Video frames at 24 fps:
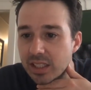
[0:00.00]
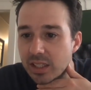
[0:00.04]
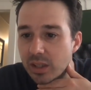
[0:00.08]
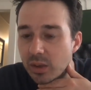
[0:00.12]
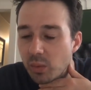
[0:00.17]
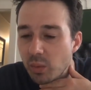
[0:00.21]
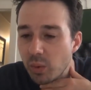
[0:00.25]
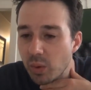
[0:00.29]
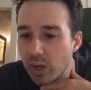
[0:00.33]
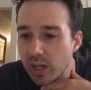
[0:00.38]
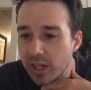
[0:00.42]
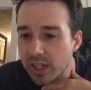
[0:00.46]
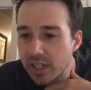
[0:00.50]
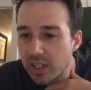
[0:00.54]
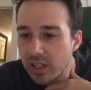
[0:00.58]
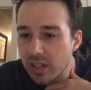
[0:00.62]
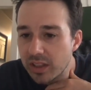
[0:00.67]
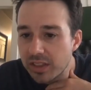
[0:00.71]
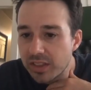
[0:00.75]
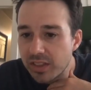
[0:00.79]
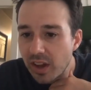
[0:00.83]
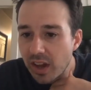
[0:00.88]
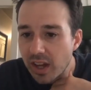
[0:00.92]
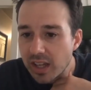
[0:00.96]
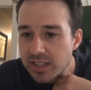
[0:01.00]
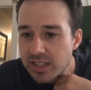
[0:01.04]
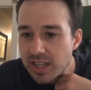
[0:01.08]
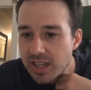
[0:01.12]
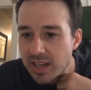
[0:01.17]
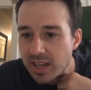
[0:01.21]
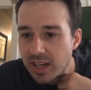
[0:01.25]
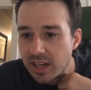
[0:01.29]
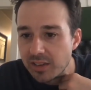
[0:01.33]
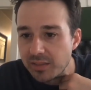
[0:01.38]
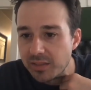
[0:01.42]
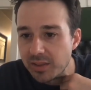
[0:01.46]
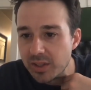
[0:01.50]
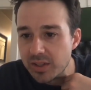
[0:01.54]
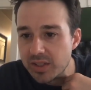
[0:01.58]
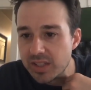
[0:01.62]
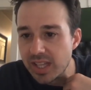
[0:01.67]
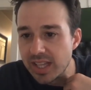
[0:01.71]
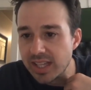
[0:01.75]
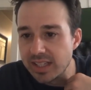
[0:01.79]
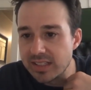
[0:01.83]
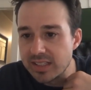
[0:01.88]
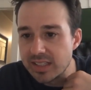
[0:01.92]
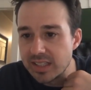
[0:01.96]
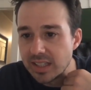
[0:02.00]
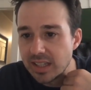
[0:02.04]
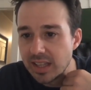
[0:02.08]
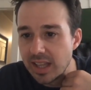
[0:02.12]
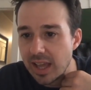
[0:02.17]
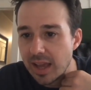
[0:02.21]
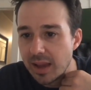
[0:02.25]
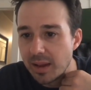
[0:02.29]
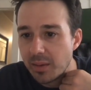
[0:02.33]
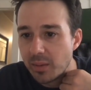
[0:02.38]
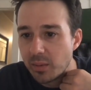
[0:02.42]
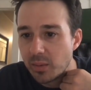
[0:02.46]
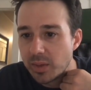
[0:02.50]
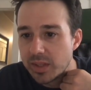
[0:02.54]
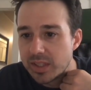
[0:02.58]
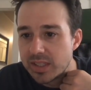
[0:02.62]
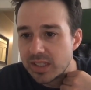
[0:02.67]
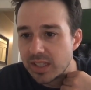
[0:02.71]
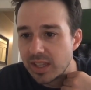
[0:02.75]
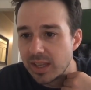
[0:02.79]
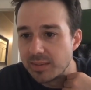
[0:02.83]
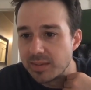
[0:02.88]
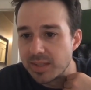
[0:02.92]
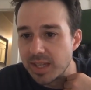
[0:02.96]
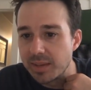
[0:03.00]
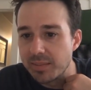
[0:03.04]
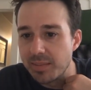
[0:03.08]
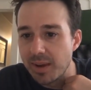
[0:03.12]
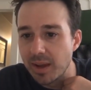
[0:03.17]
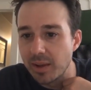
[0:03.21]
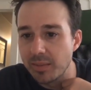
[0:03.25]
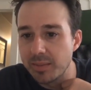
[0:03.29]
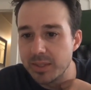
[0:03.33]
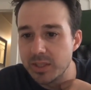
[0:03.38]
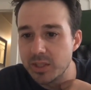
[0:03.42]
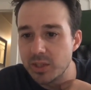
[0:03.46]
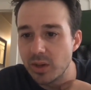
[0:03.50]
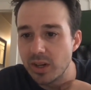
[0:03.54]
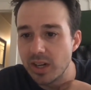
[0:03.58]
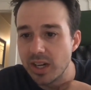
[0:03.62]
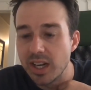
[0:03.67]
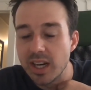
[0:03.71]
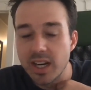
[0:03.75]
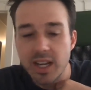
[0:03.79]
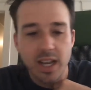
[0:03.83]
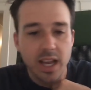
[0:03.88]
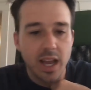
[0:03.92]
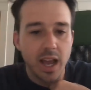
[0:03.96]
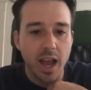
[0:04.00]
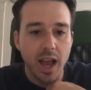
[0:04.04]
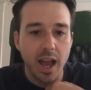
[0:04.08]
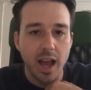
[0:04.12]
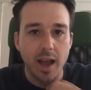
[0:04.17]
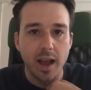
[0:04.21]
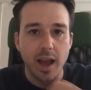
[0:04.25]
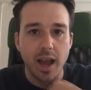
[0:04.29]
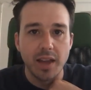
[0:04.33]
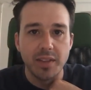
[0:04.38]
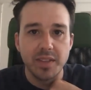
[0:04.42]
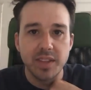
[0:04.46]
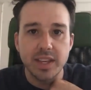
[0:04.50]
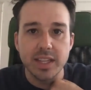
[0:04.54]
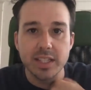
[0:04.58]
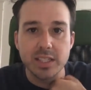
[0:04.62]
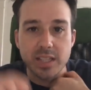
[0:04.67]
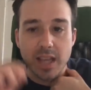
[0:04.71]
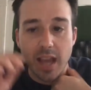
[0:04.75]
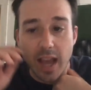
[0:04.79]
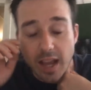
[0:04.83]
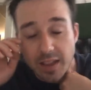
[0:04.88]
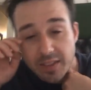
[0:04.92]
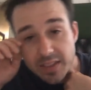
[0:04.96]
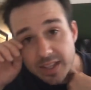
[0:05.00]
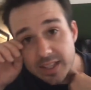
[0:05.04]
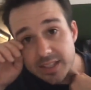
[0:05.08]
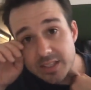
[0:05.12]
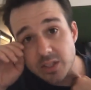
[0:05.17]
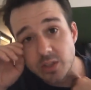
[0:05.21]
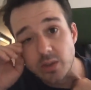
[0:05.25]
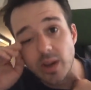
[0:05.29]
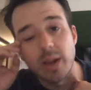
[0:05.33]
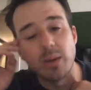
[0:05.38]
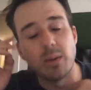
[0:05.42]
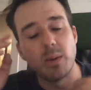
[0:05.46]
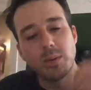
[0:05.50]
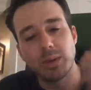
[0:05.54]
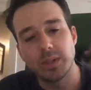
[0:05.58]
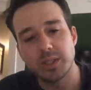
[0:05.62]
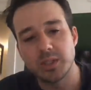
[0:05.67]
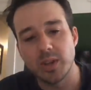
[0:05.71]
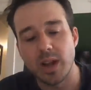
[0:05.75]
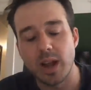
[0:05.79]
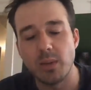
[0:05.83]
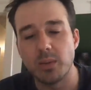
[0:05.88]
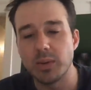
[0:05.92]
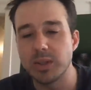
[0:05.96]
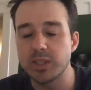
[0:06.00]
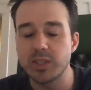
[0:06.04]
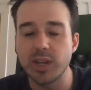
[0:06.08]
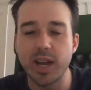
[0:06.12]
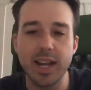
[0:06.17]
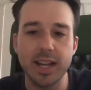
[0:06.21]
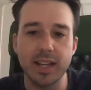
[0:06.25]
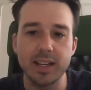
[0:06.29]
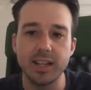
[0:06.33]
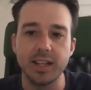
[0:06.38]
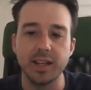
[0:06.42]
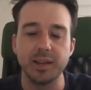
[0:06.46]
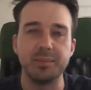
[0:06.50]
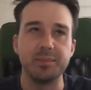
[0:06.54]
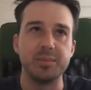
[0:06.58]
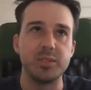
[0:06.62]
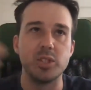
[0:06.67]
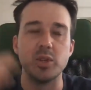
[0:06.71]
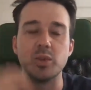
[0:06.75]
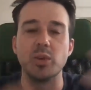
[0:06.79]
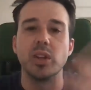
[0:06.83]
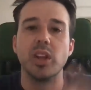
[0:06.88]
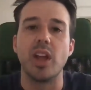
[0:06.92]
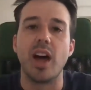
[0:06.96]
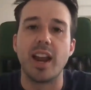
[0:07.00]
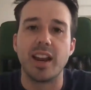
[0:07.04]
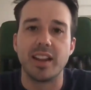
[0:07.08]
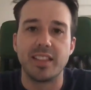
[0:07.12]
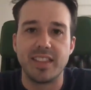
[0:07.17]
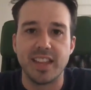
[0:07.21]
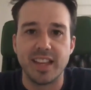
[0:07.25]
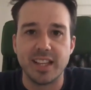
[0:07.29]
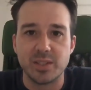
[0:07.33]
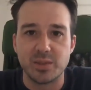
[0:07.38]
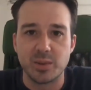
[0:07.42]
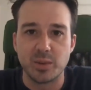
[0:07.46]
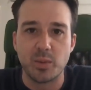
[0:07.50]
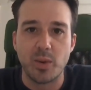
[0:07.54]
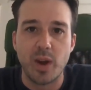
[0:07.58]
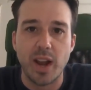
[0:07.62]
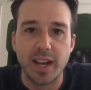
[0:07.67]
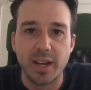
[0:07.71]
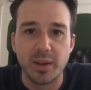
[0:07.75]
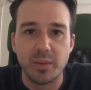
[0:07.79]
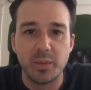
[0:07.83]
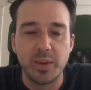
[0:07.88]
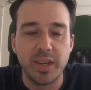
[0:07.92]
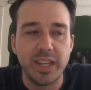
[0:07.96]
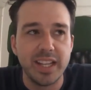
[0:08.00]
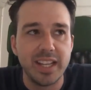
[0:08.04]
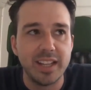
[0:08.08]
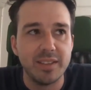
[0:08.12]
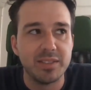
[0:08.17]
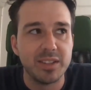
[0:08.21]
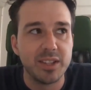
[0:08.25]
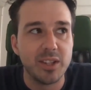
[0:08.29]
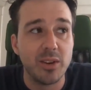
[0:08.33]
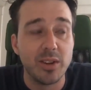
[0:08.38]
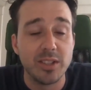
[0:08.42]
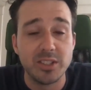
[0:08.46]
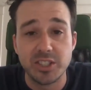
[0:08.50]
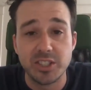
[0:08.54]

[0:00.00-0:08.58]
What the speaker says: What are your thoughts on interviews like with celebs like Michael B. Jordan? I think it's great. What we're trying to do a lot of things with Wine and Weed, even though